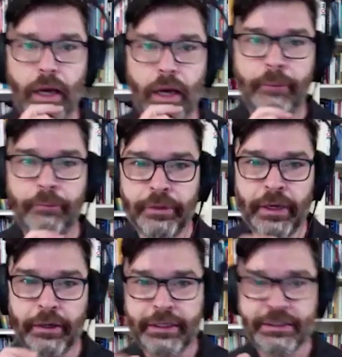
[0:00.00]

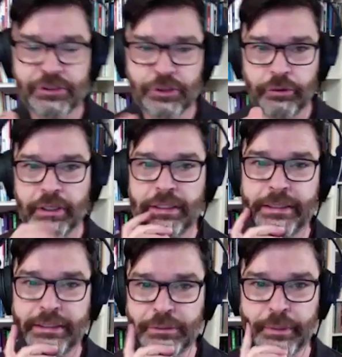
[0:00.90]
Now,
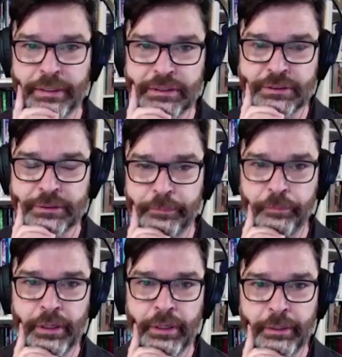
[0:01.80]
historically, there's been
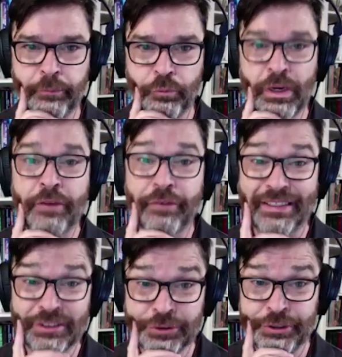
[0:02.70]
some rather
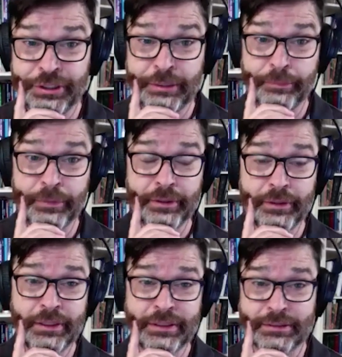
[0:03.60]
extreme
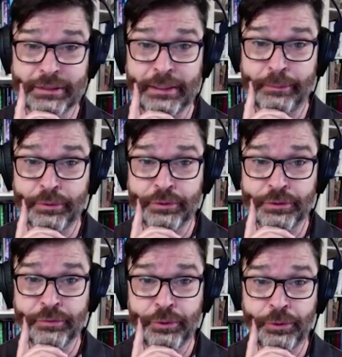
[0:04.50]

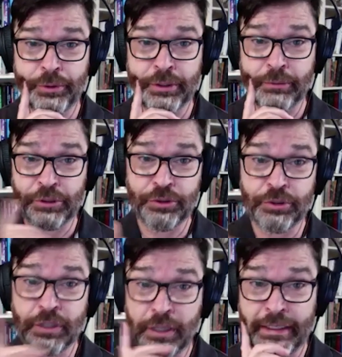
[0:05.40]
examples of hoarding, which
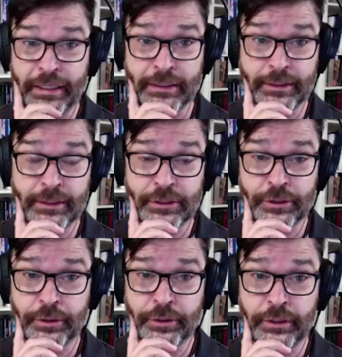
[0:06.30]
you again
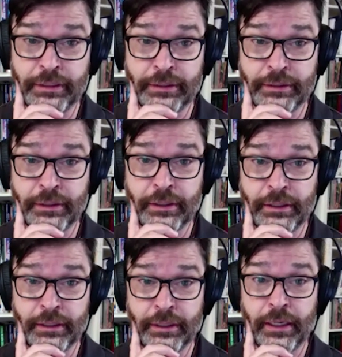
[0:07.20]
touch on in
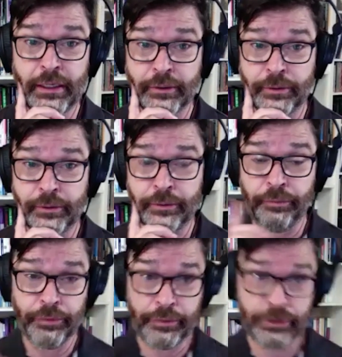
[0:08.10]
the article,
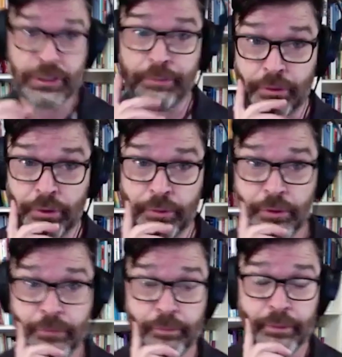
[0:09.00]
the chapter that
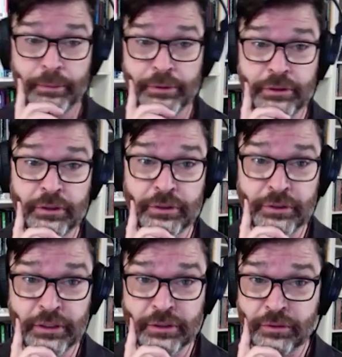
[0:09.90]
we've published in the
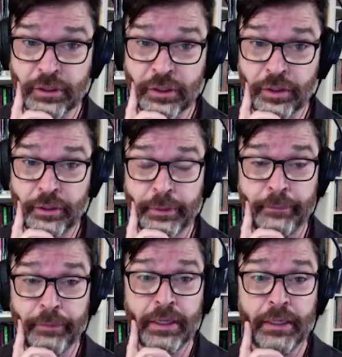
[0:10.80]
Science of Psychotherapy.